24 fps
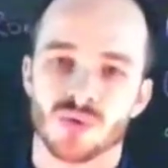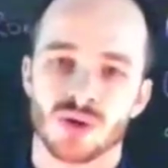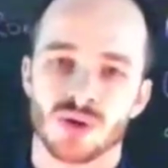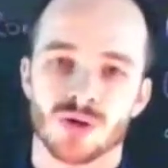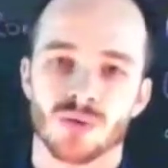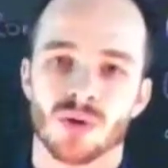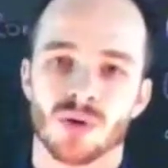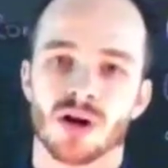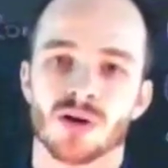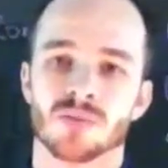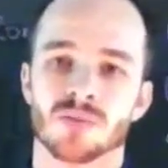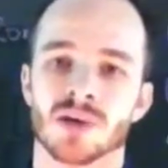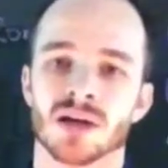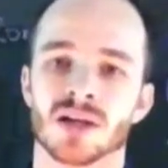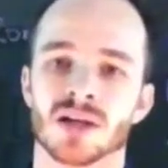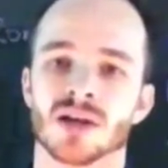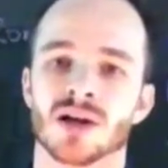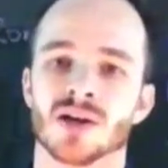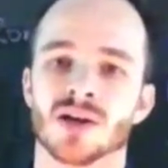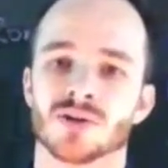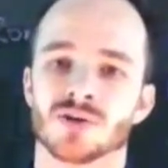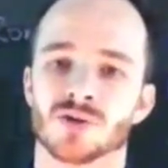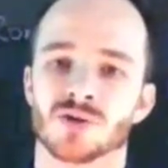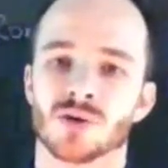required by
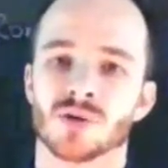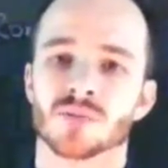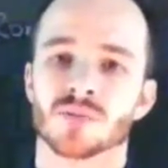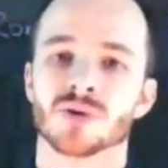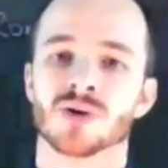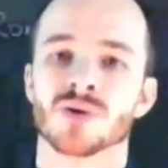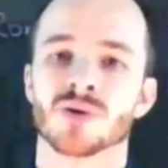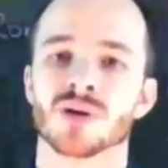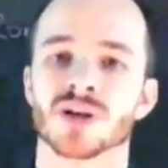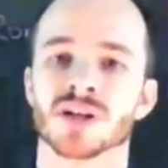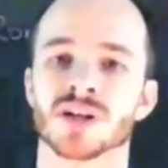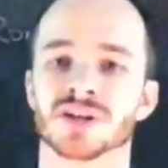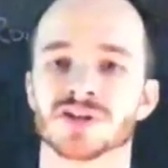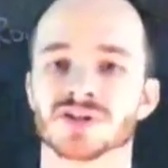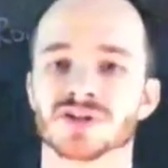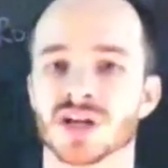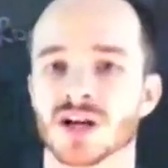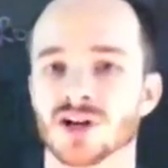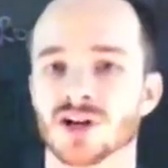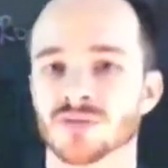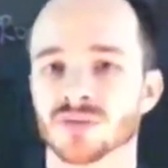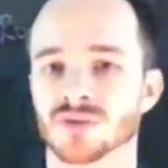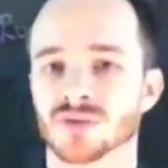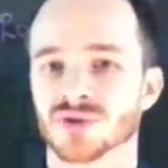law. The criminal and the
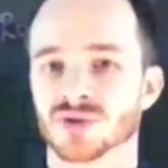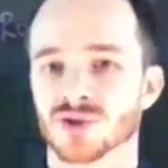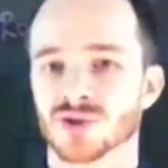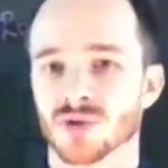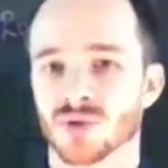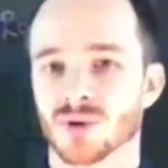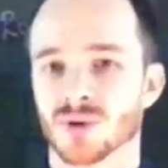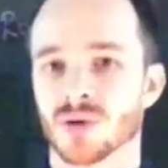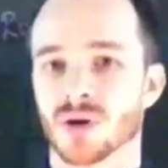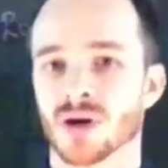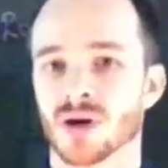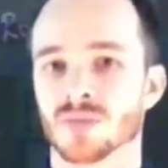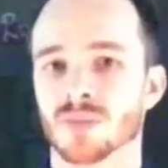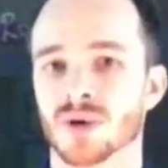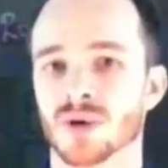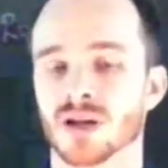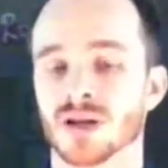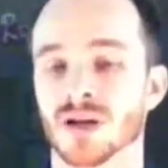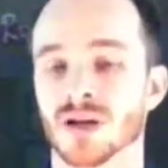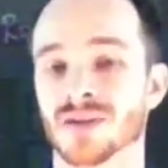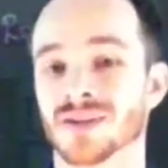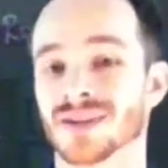child abuse are required by law.